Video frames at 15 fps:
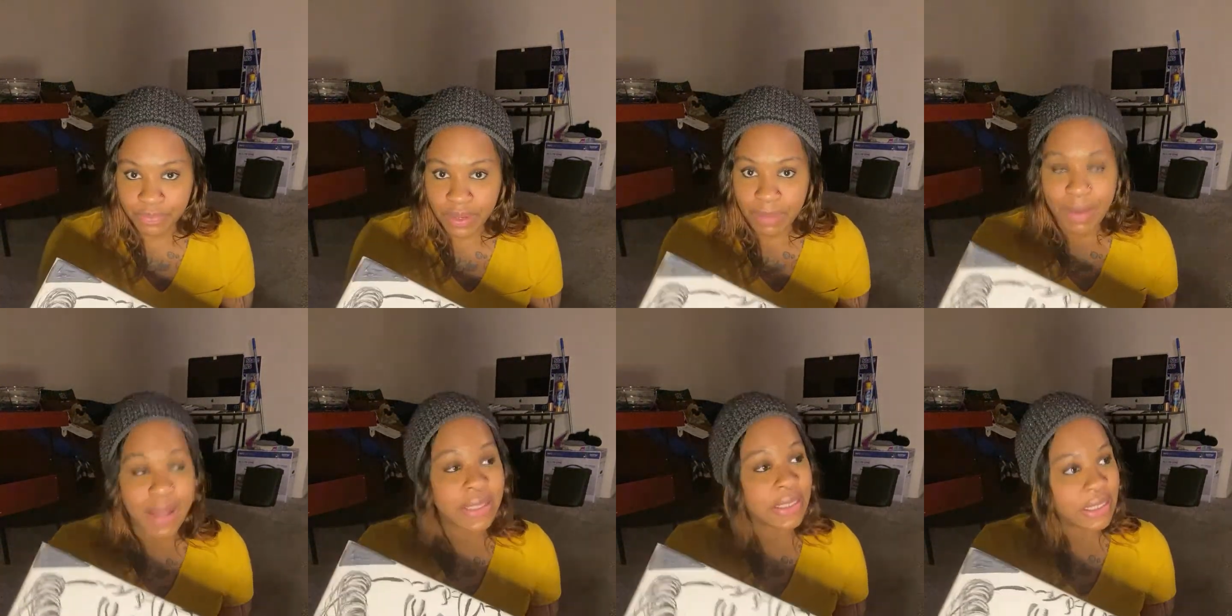
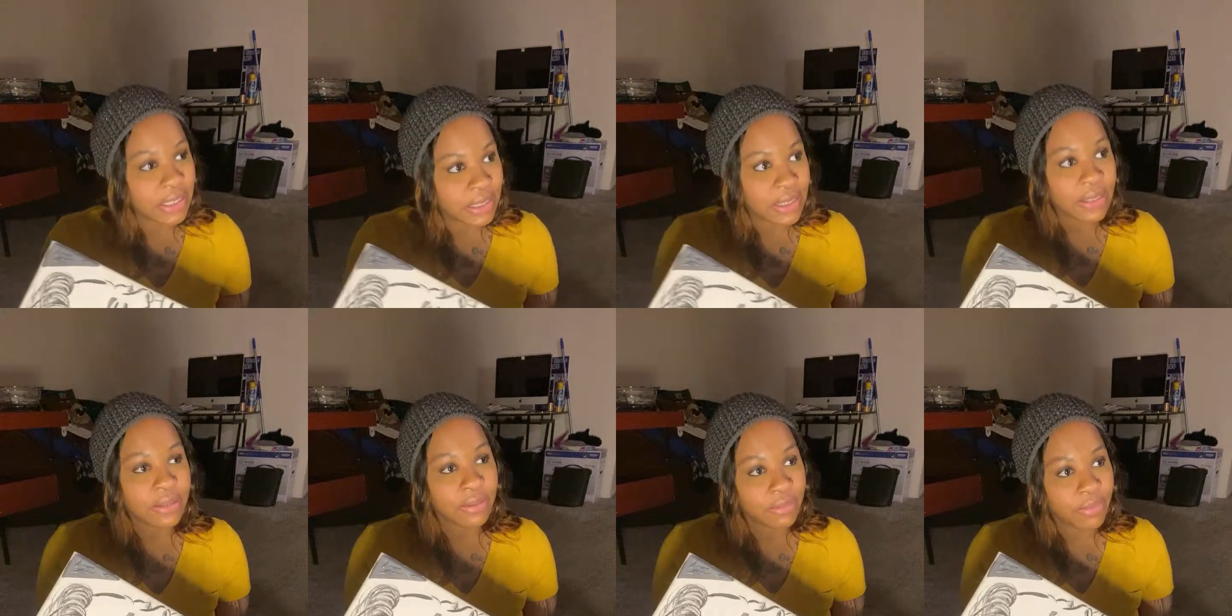My
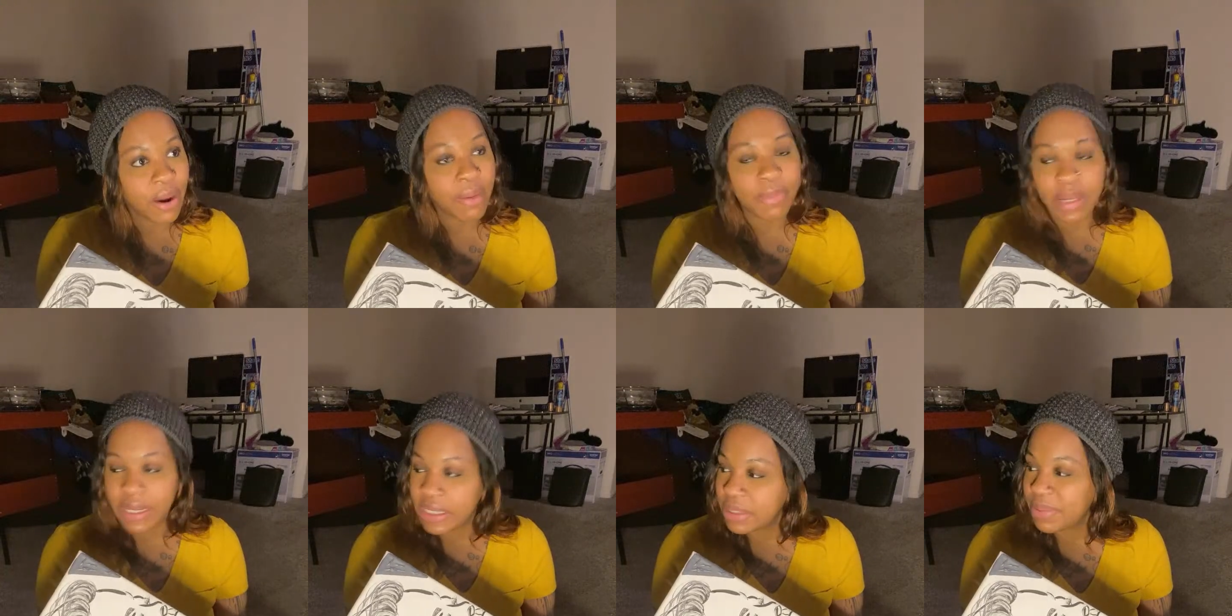sister probably
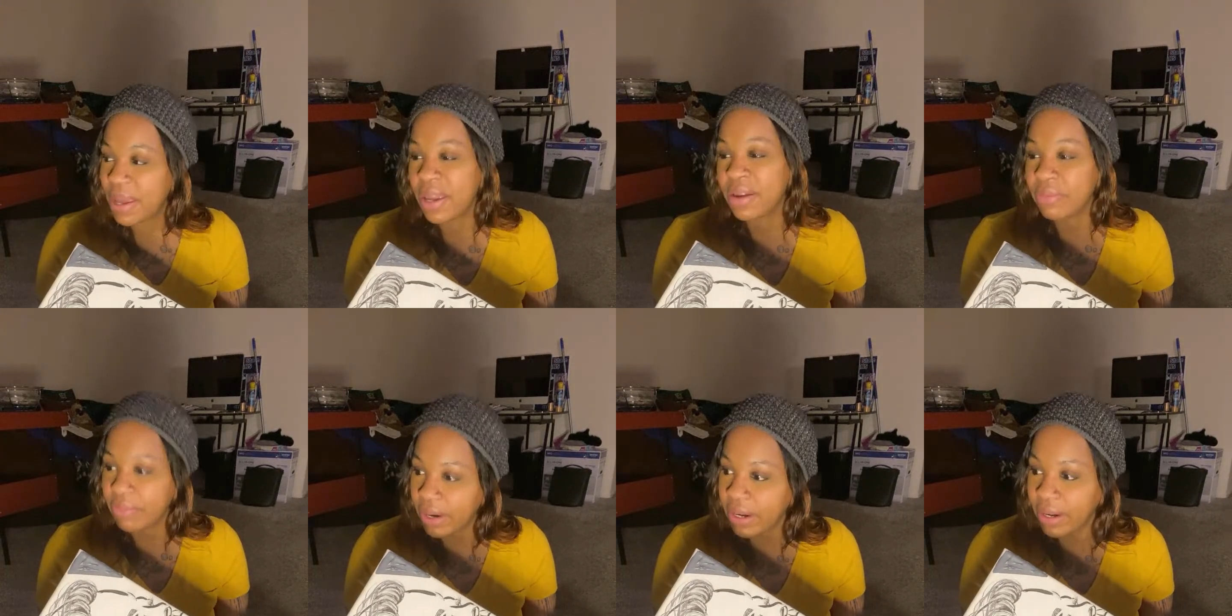need this painting
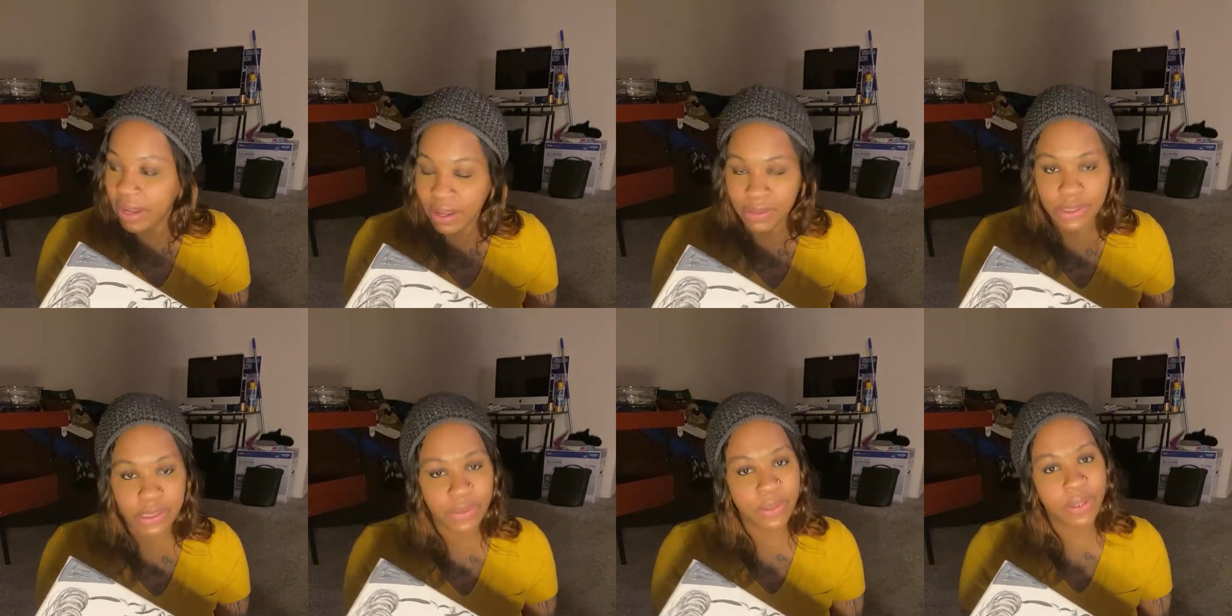right now.
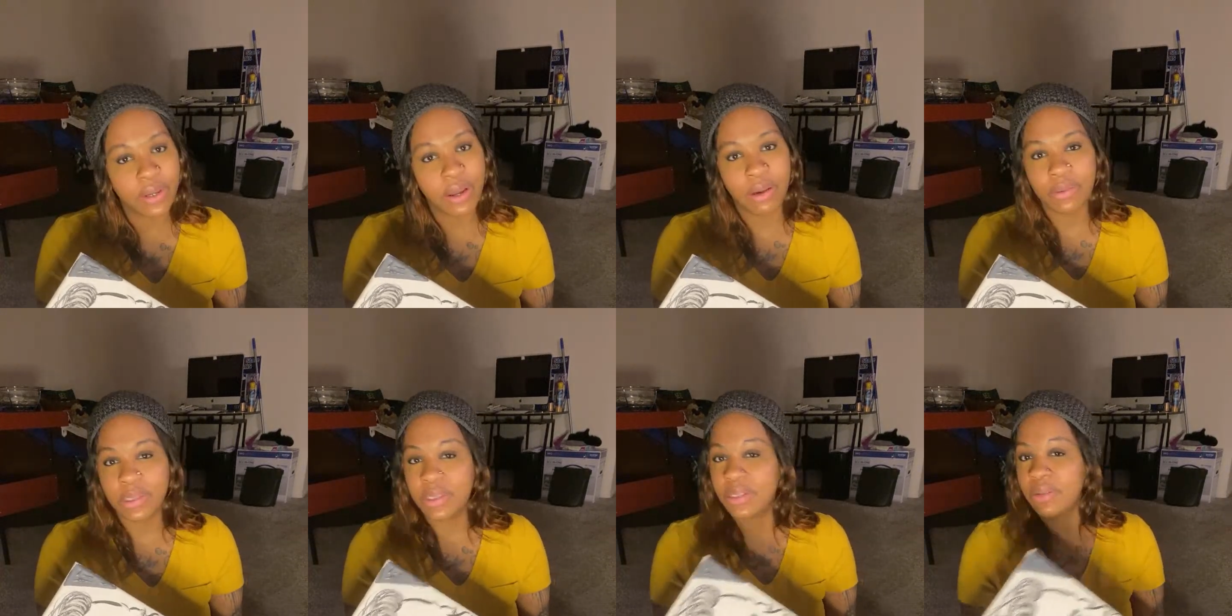She on the go.
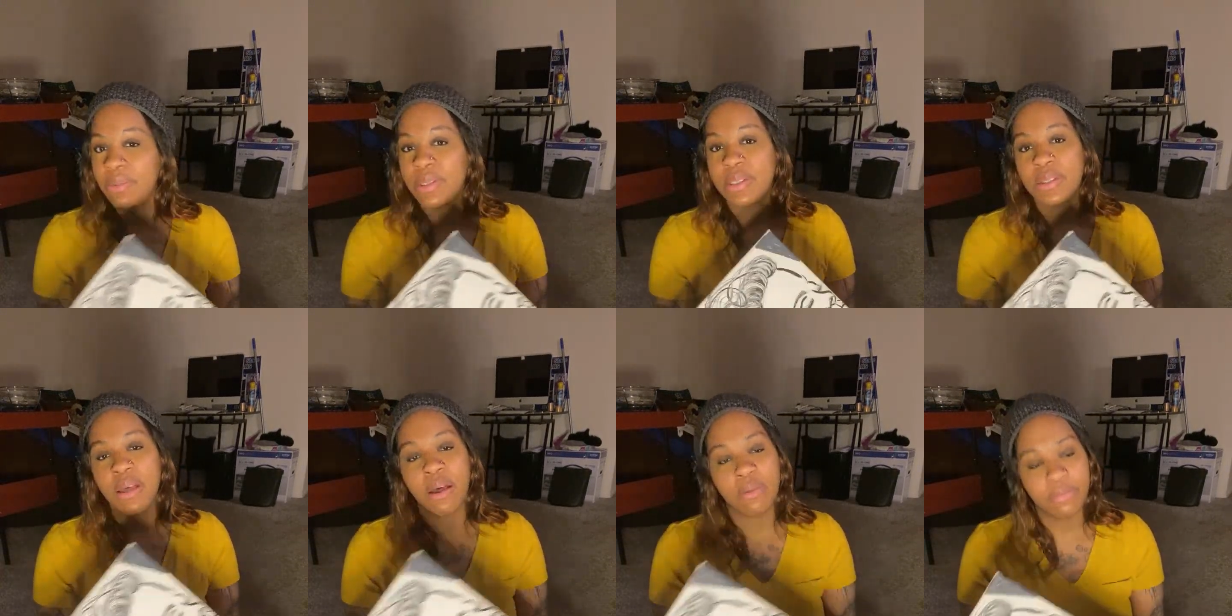She doing
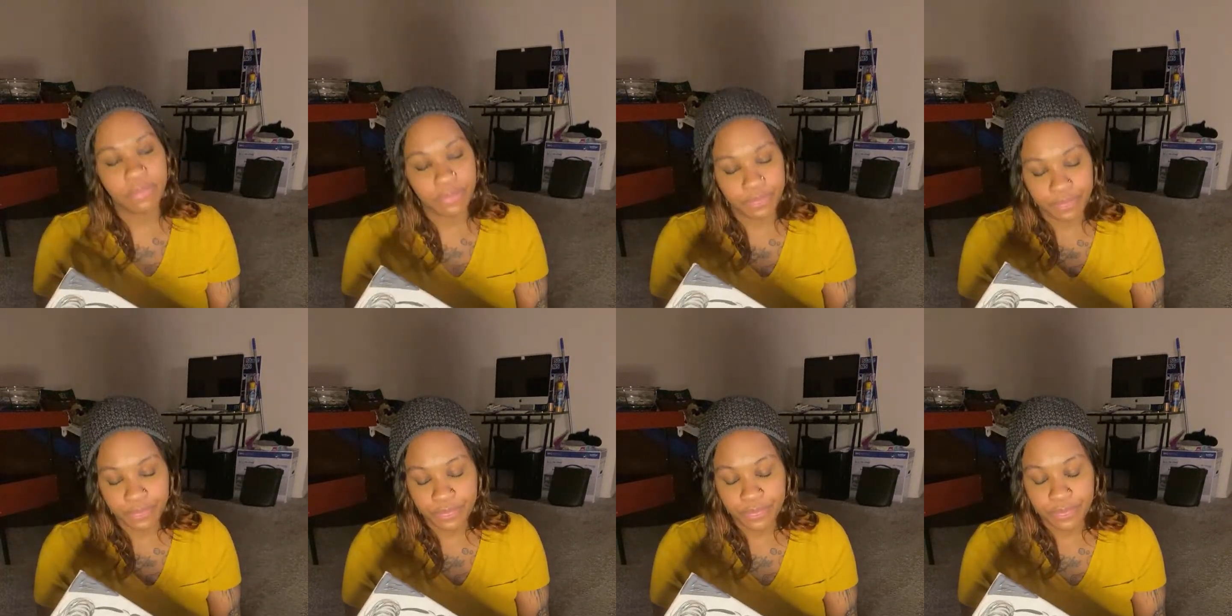something.
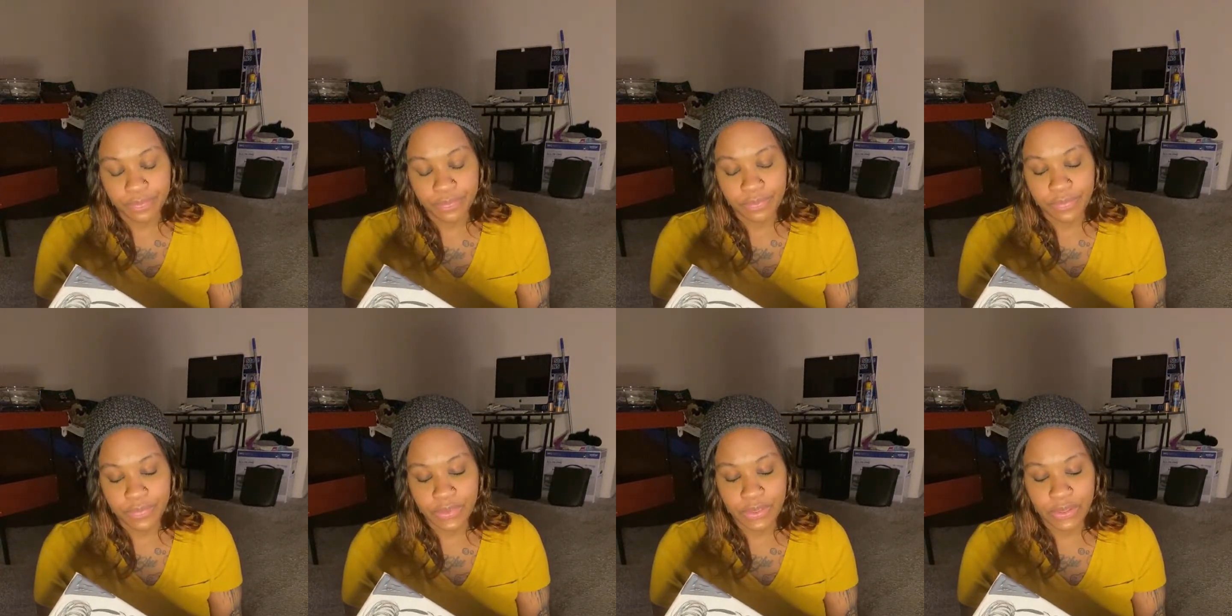
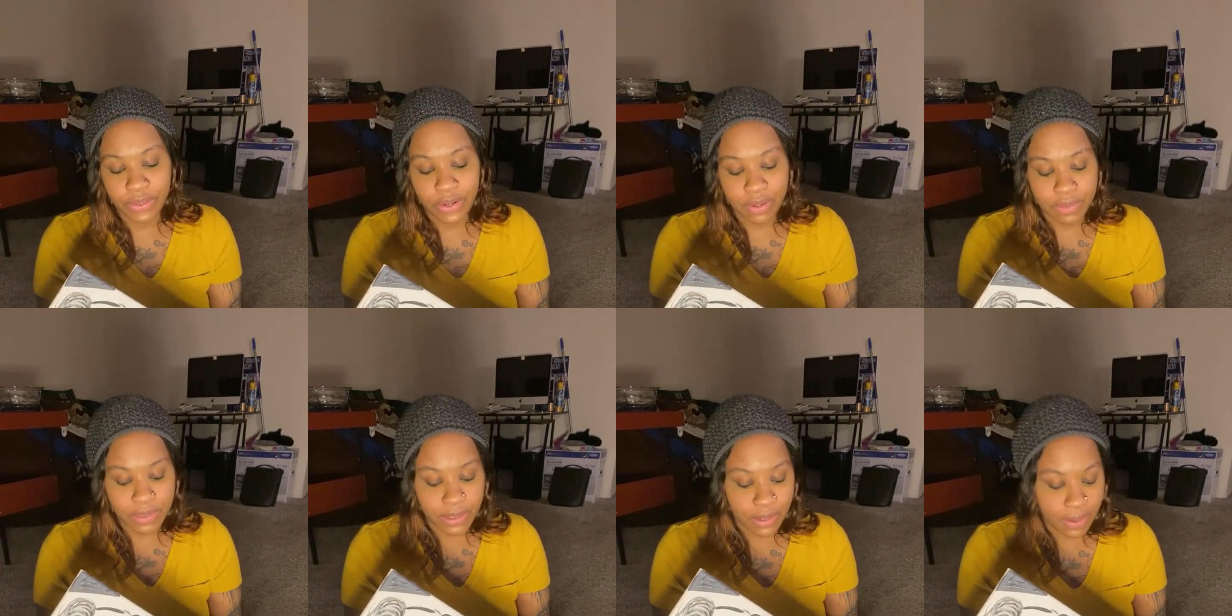You know what I'm
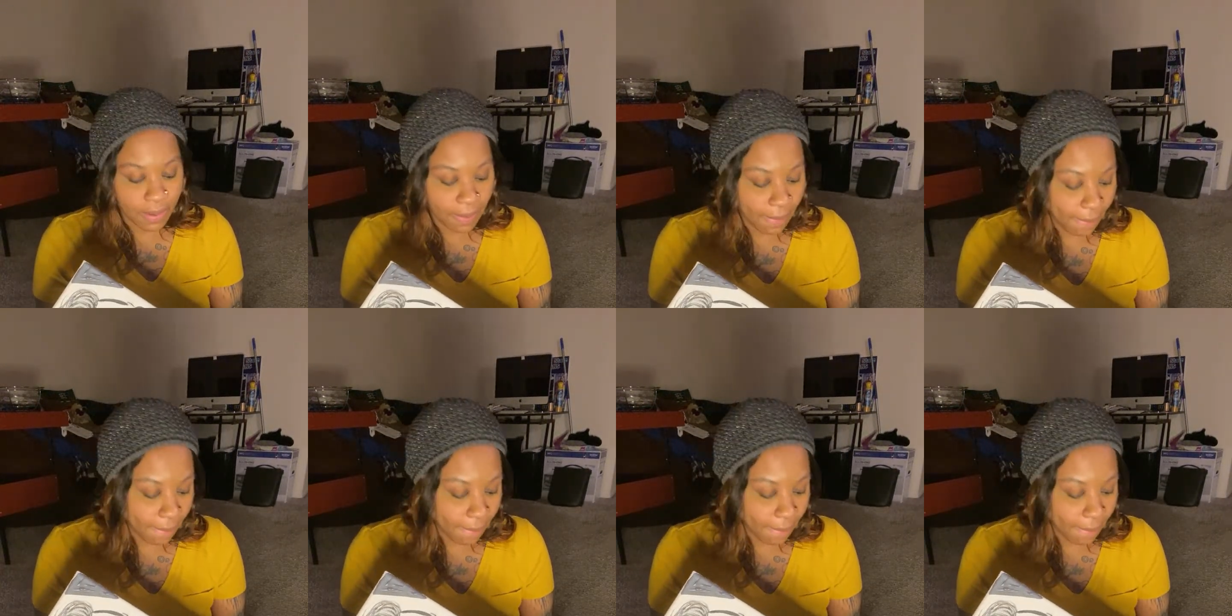saying?